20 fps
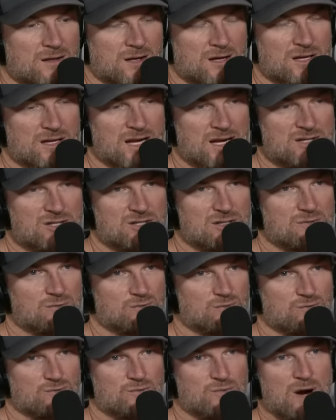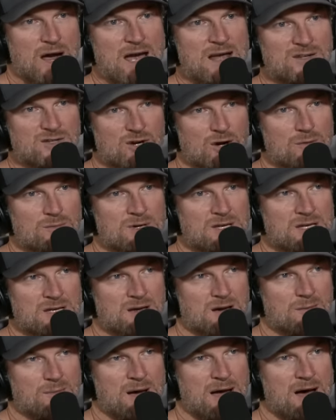connection Brad told me
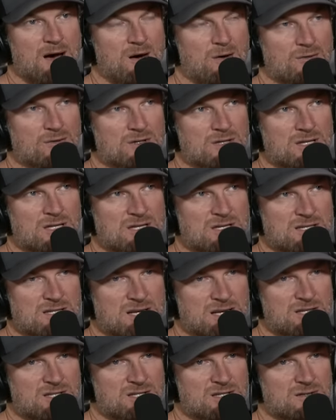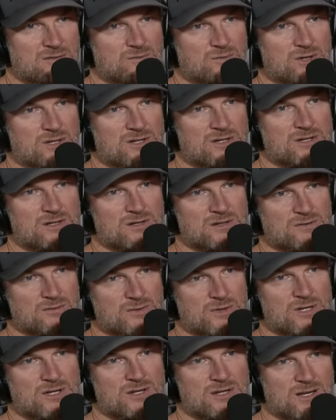about the connection
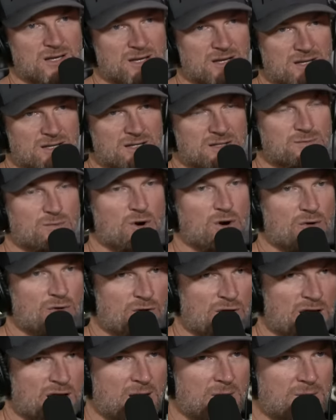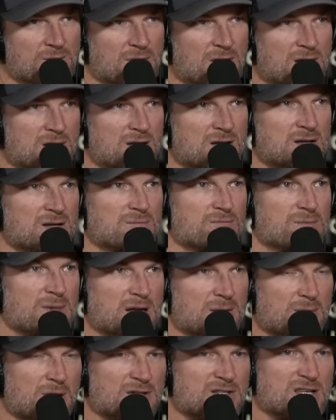with his program
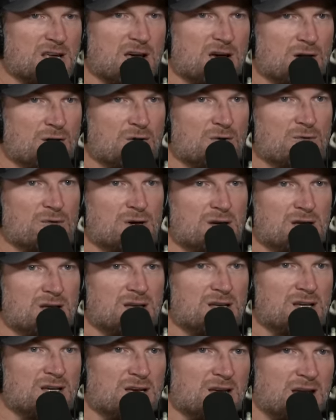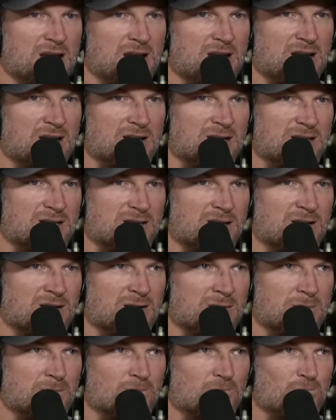many months ago,
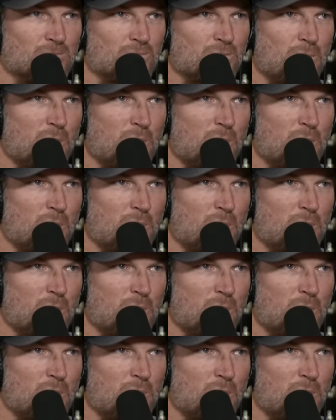and